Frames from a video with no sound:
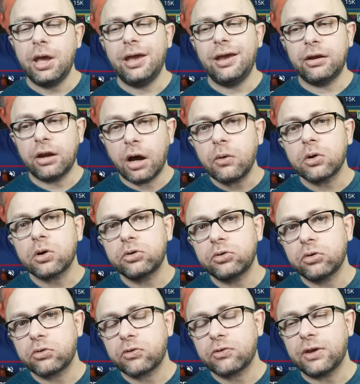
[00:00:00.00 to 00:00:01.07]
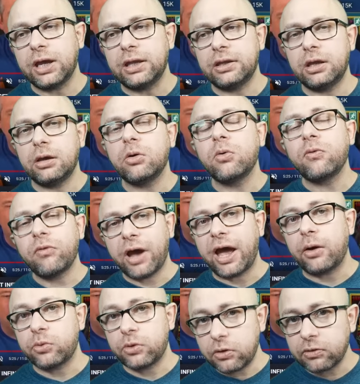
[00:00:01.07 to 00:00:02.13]
in our understanding of
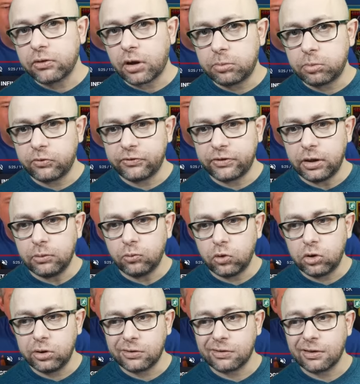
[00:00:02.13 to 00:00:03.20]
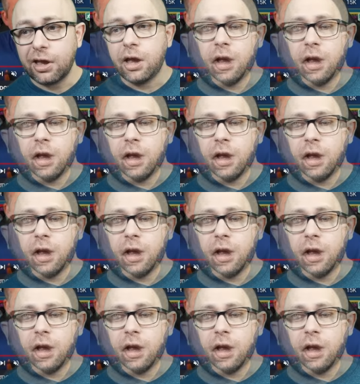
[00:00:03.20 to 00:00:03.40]
how this type of team works,